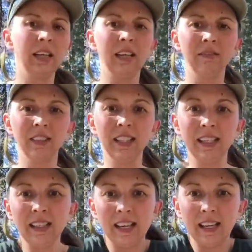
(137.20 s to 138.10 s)
And
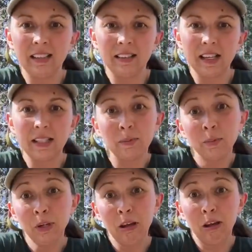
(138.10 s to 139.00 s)
really, like, that's a
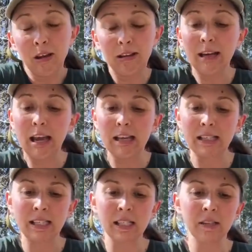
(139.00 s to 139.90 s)
pretty good
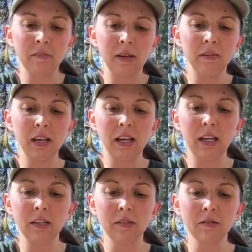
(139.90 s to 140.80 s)
nest. Maybe I
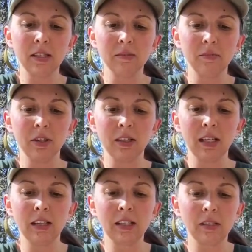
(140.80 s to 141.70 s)
could do some more
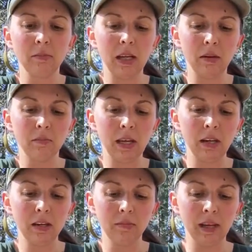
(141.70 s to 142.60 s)
things to make it
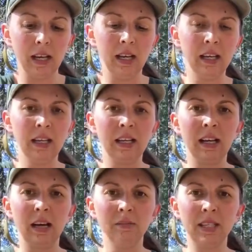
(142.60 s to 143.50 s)
better, but
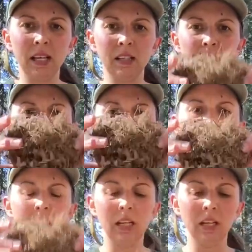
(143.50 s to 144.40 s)
I'm satisfied
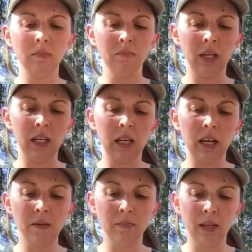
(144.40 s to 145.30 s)
with it. I can pick it
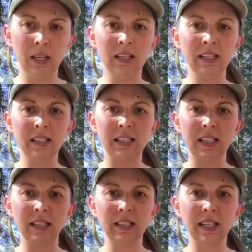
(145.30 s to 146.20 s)
up and it
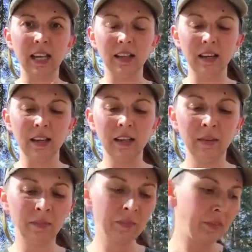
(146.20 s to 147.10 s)
stays together.
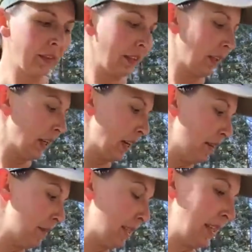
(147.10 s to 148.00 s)

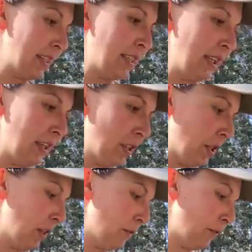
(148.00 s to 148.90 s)
So let's see, I'll
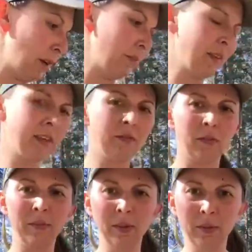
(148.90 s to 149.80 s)
show you from
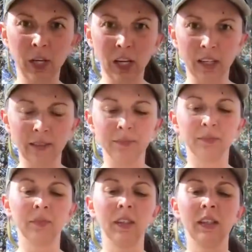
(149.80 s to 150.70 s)
the beginning.
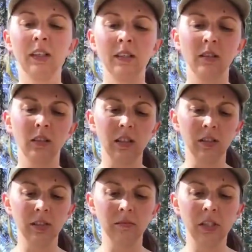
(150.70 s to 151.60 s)
So
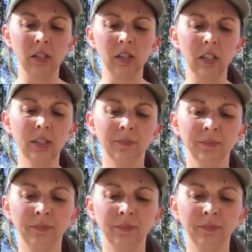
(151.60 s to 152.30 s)
here's the material.